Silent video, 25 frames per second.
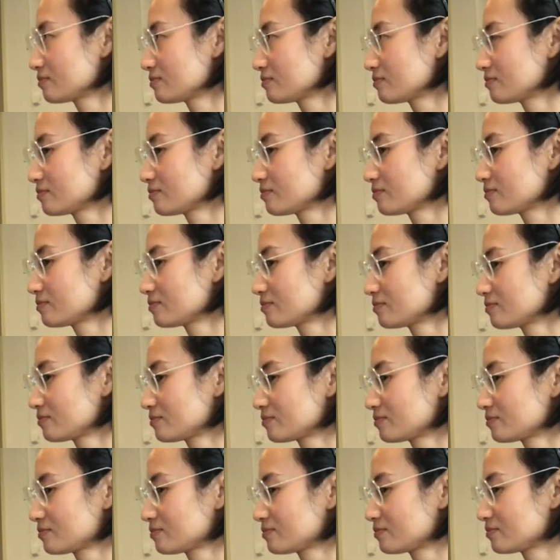
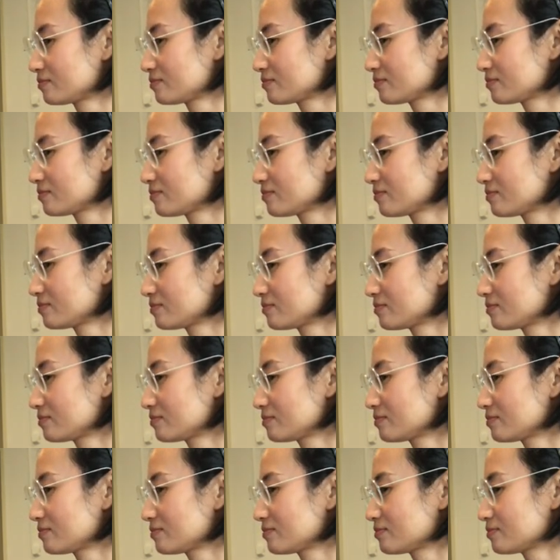
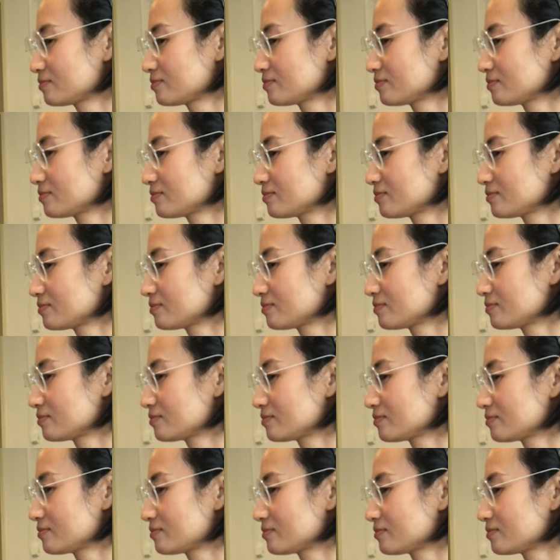
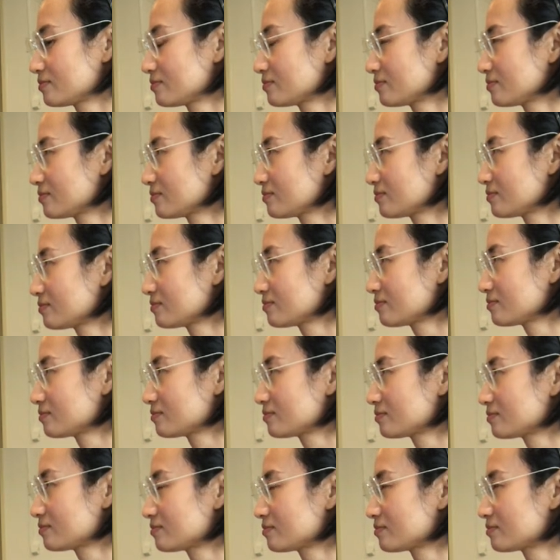
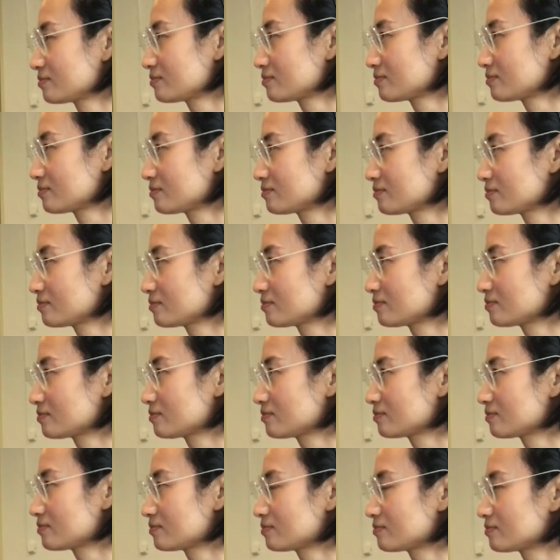
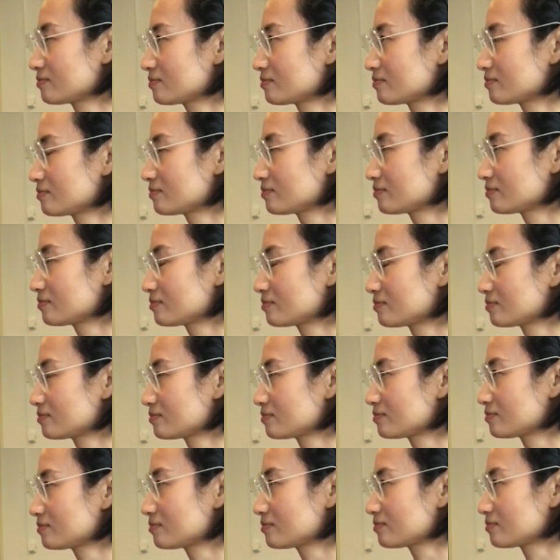
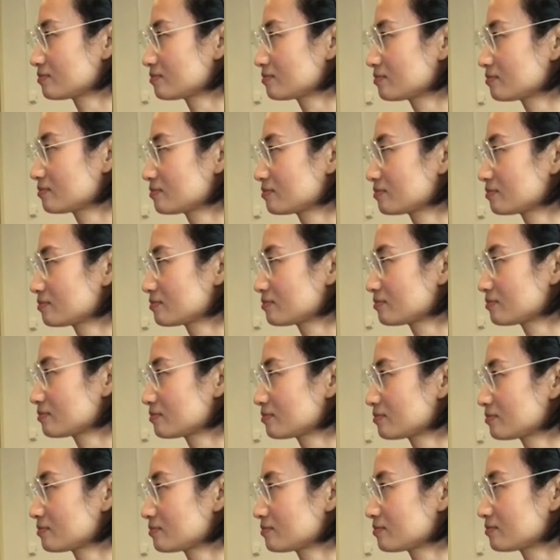
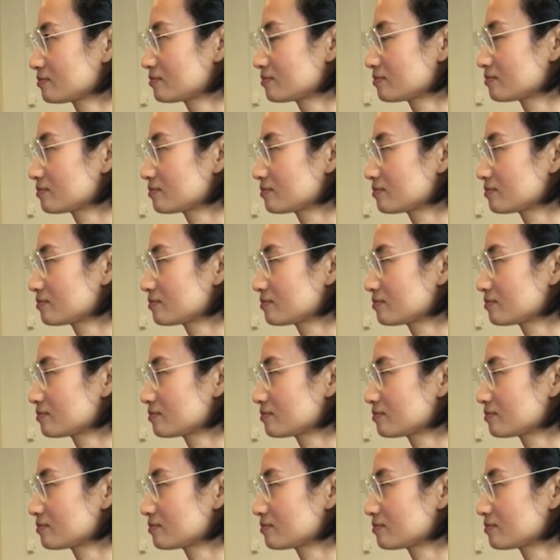[no speech]